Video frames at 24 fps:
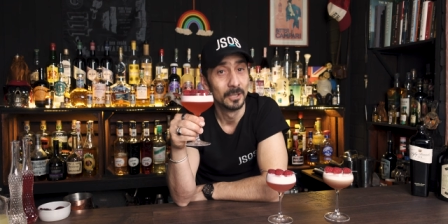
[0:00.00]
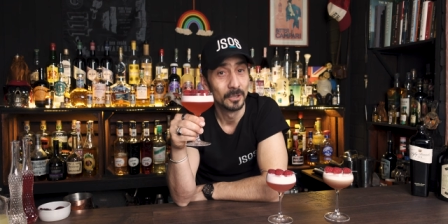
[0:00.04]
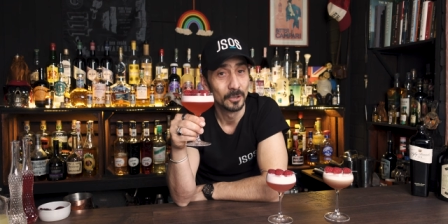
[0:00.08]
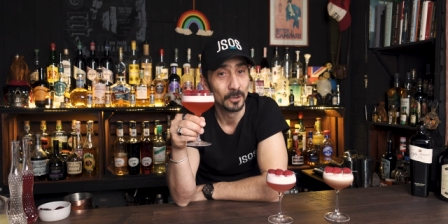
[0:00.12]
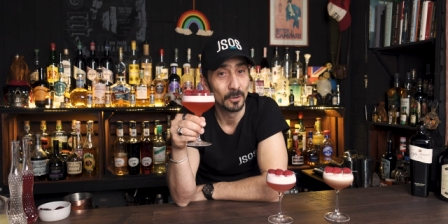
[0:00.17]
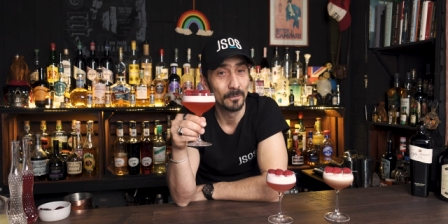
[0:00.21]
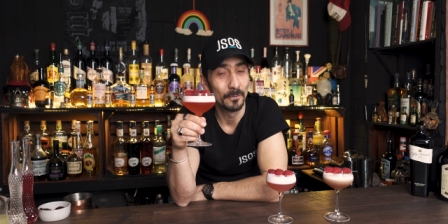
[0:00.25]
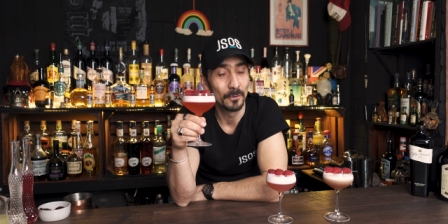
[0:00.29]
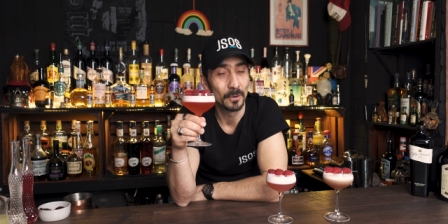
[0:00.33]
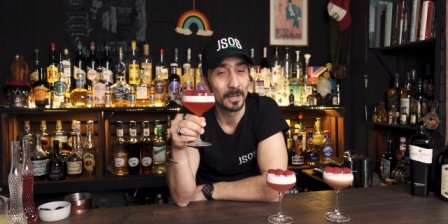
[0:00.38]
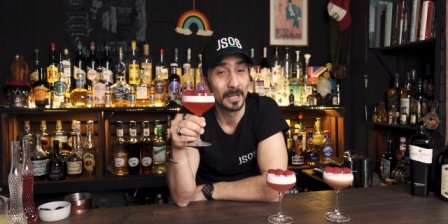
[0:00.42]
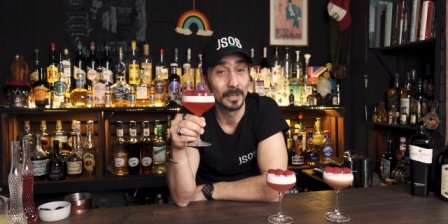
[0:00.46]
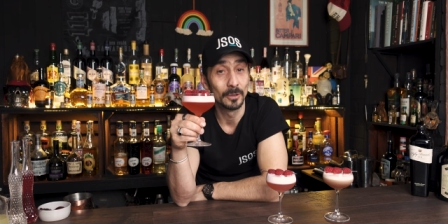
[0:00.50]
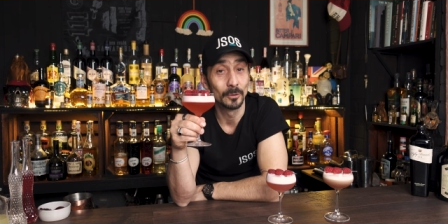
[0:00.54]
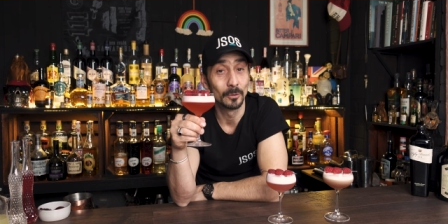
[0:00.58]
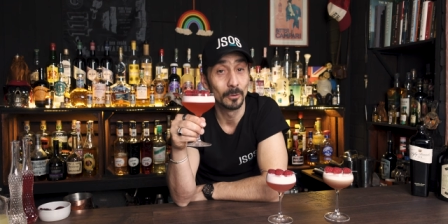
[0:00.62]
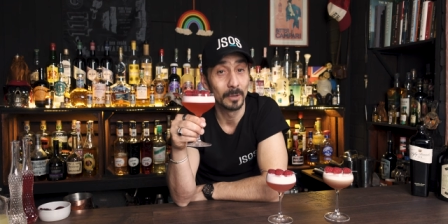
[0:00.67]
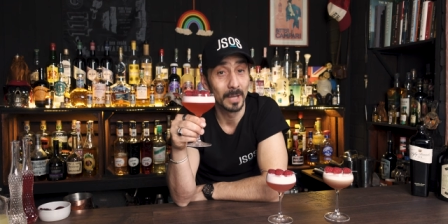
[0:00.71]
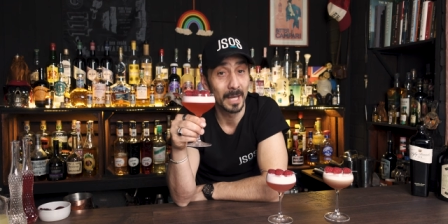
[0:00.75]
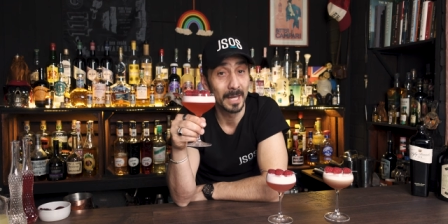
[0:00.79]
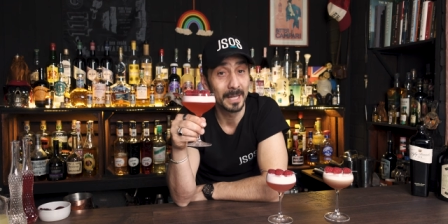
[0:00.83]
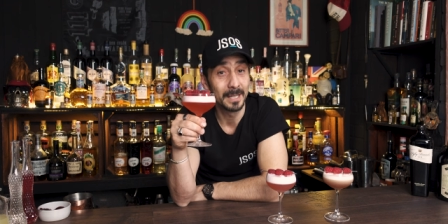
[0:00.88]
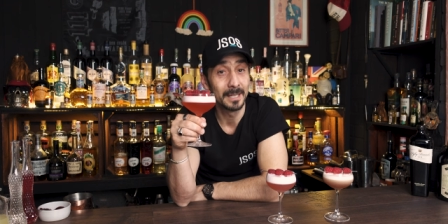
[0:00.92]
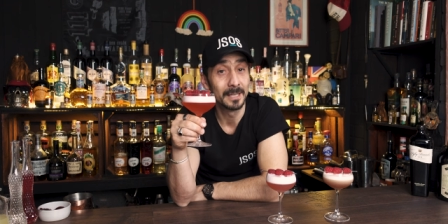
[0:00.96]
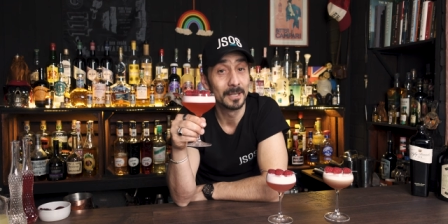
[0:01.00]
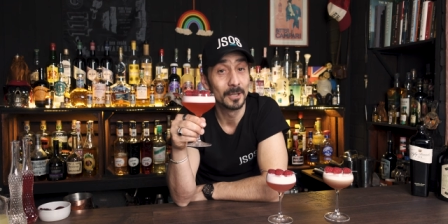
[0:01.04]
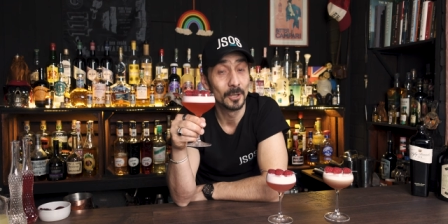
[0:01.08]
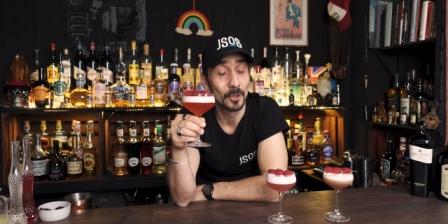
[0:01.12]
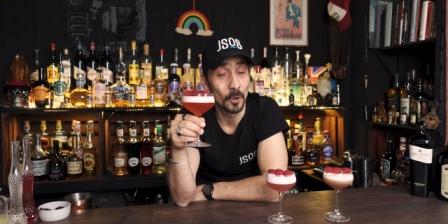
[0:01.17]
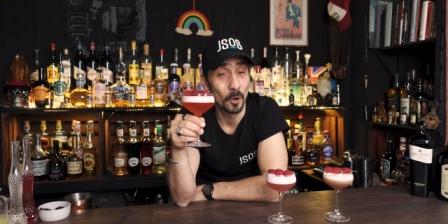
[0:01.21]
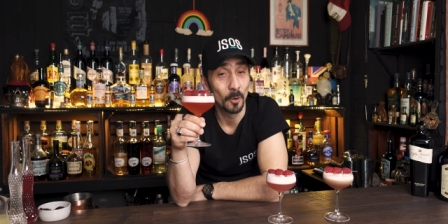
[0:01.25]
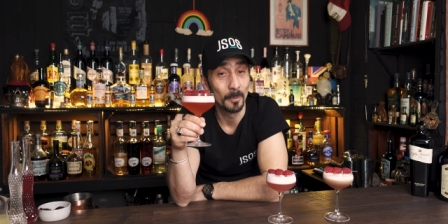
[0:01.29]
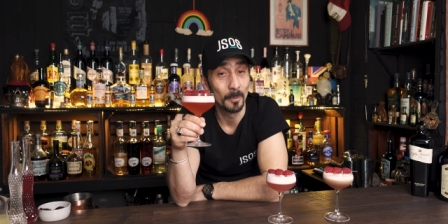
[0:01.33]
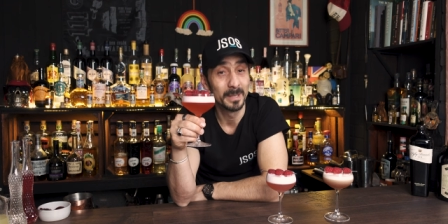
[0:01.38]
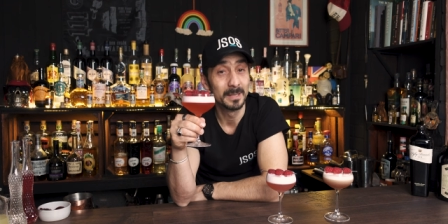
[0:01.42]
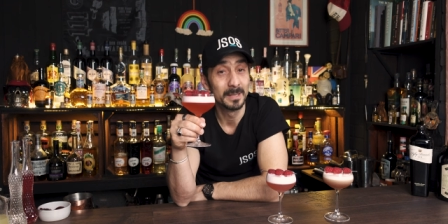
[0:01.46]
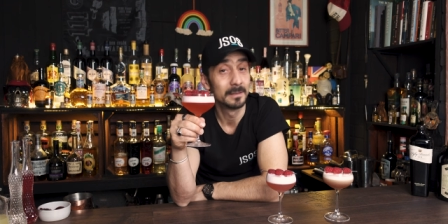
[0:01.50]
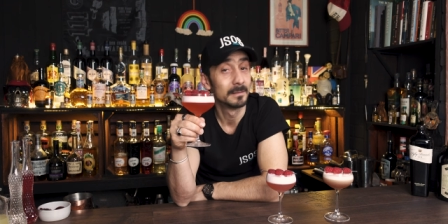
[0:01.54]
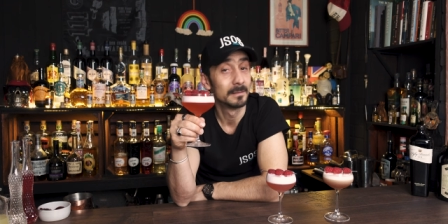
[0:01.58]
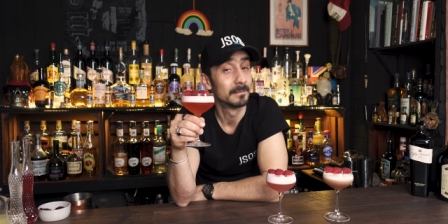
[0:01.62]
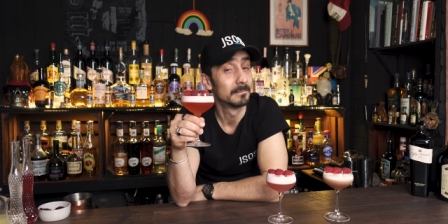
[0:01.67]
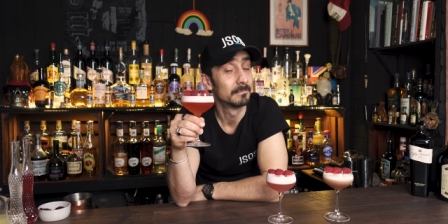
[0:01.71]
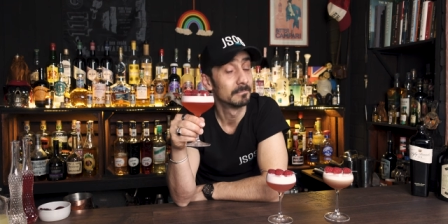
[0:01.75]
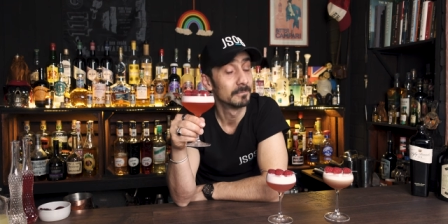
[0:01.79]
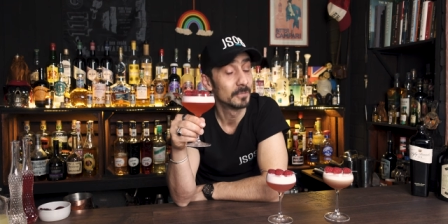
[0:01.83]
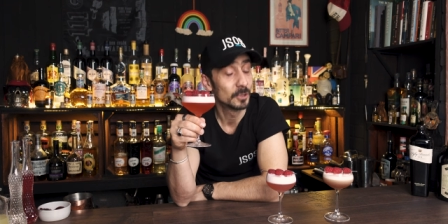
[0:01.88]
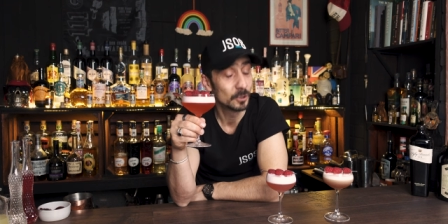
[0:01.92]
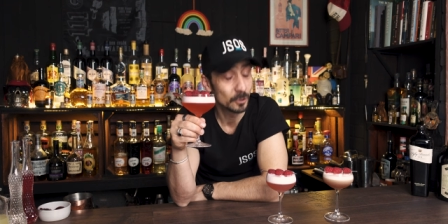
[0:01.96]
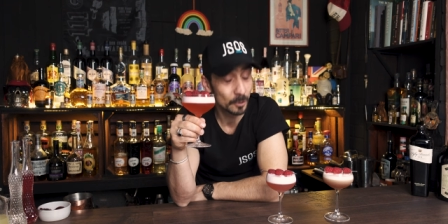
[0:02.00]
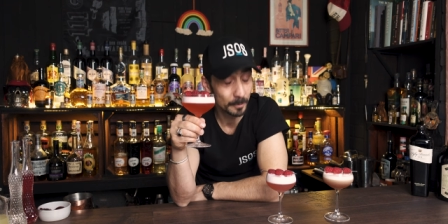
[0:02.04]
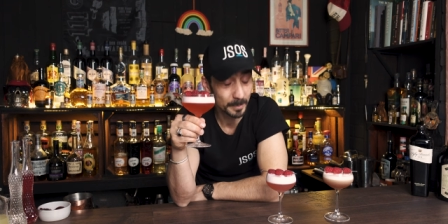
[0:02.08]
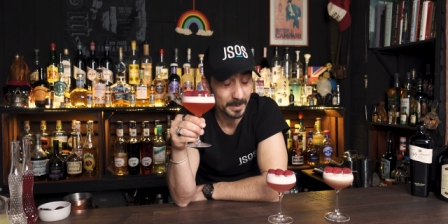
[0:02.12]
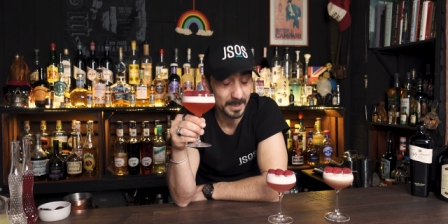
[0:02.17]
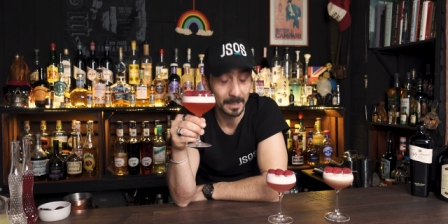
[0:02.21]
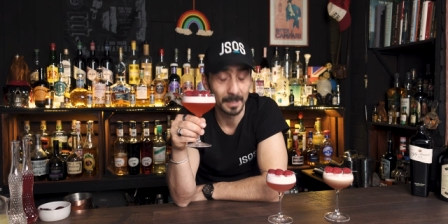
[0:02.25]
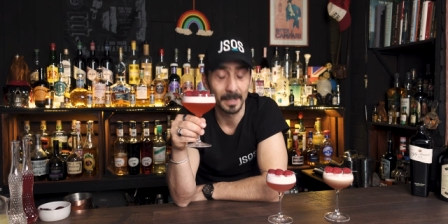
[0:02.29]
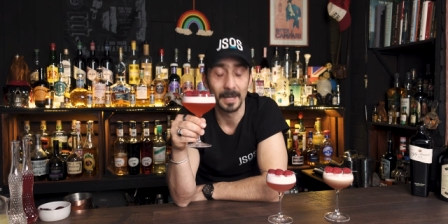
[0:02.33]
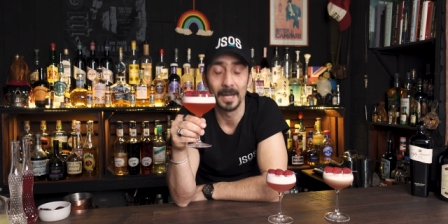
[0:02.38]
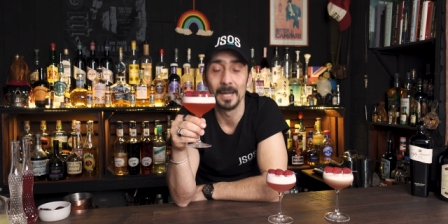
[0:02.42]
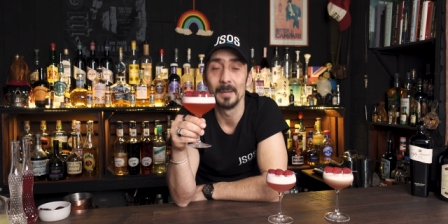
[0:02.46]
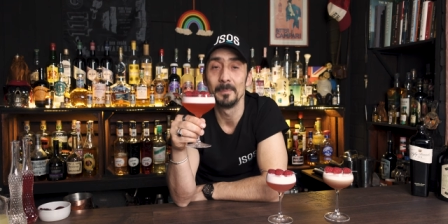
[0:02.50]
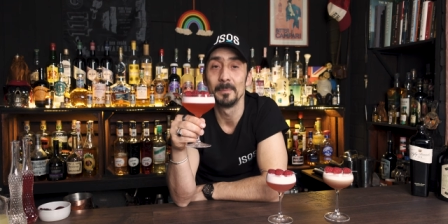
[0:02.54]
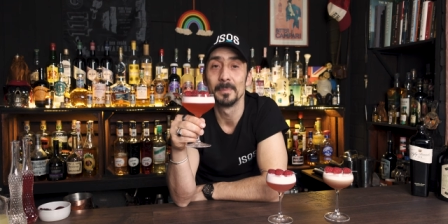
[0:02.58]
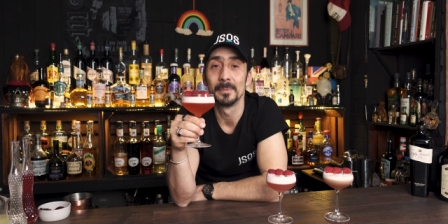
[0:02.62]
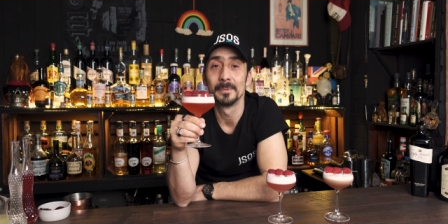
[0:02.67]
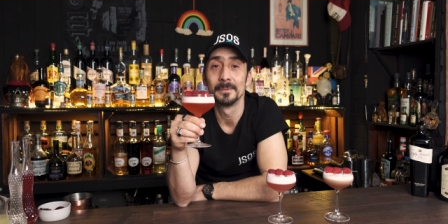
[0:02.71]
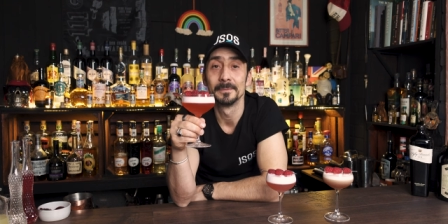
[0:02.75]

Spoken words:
Don't forget to like, comment, subscribe.